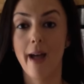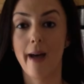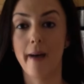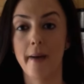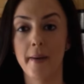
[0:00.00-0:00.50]

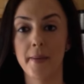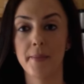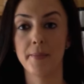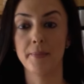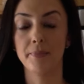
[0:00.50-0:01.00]

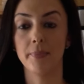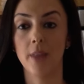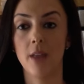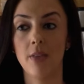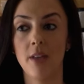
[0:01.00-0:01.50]

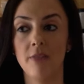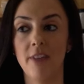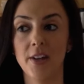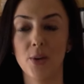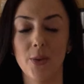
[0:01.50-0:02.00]
and then
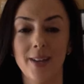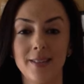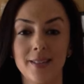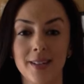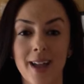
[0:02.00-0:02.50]
finding ways to